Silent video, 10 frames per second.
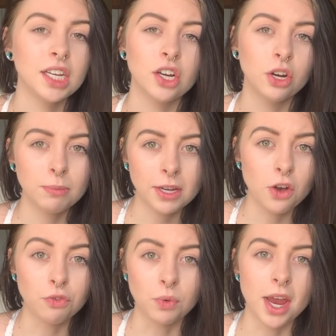her being
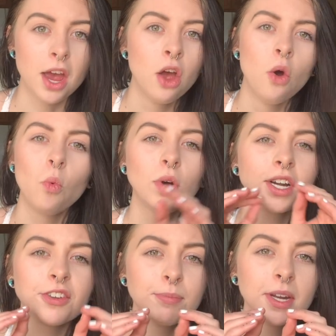overweight
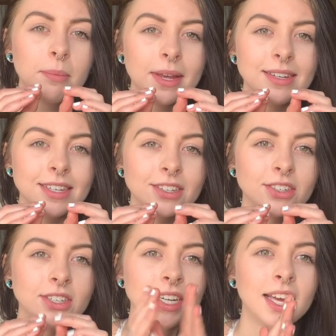wouldn't have been a big
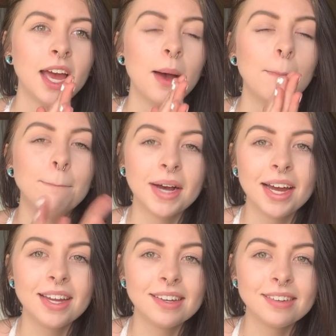deal,
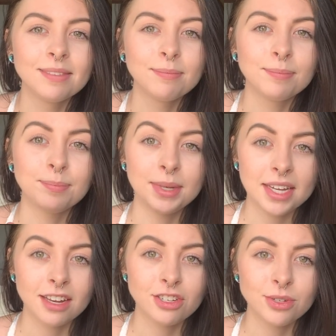but
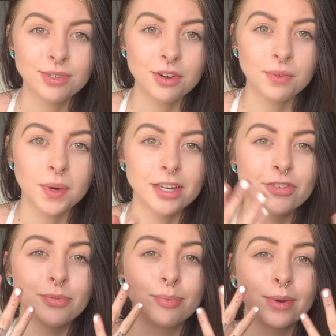because she was overweight,
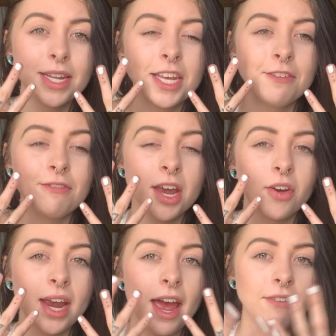she was breathing
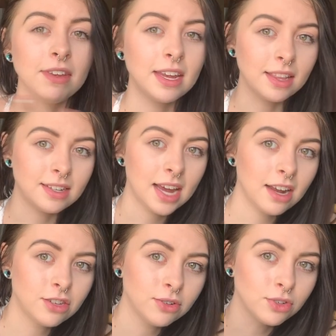very heavy, and the
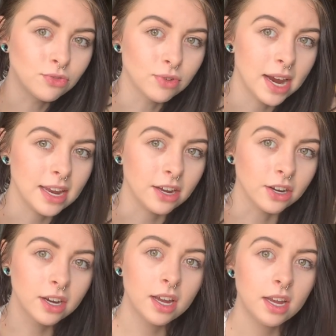tattoo is right
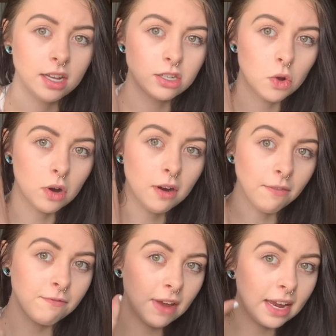here, and so
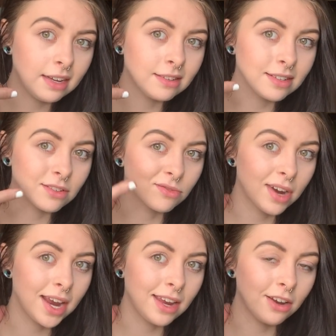her face is
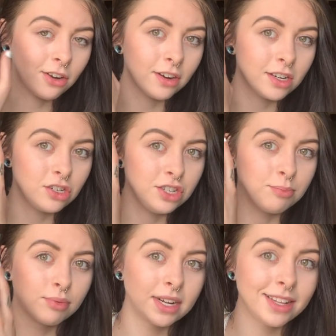right here, and she's
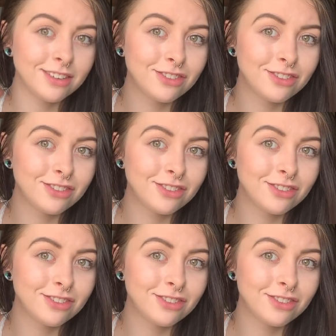breathing